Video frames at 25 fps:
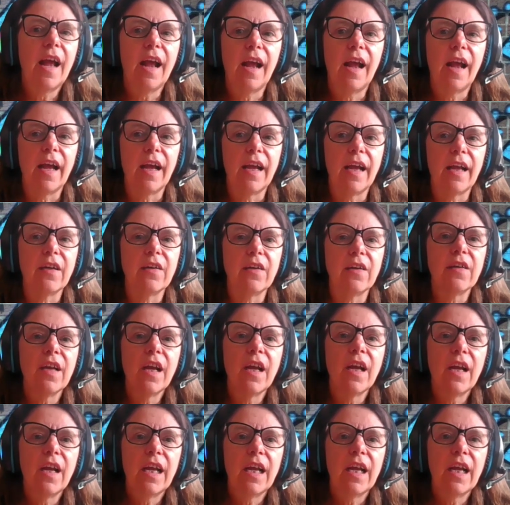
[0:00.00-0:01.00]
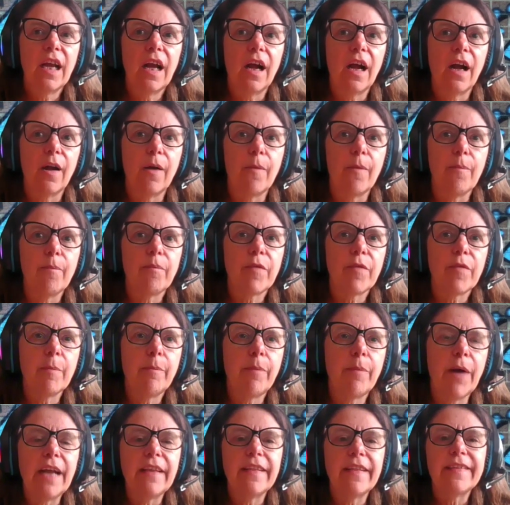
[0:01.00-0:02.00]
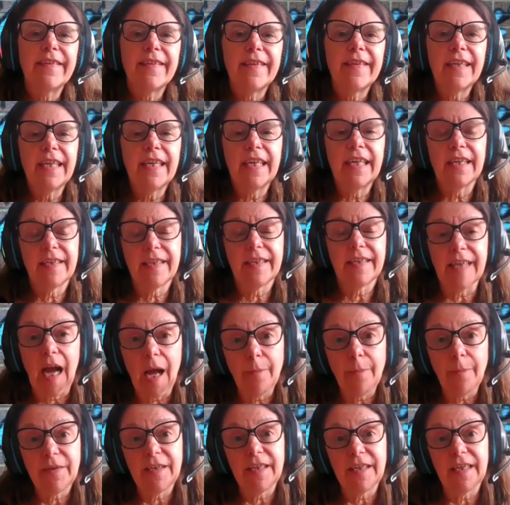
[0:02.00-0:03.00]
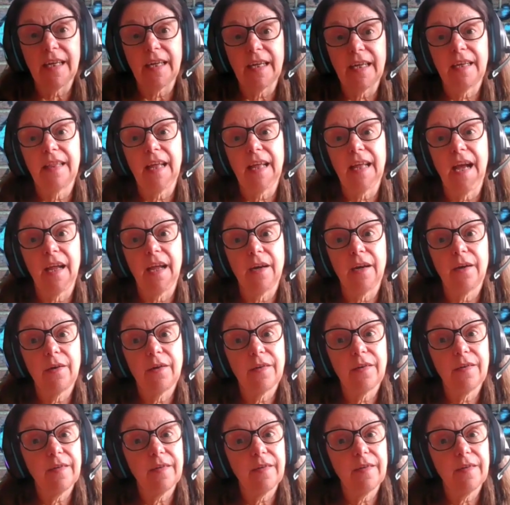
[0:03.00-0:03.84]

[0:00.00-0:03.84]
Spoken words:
And by the city adopting that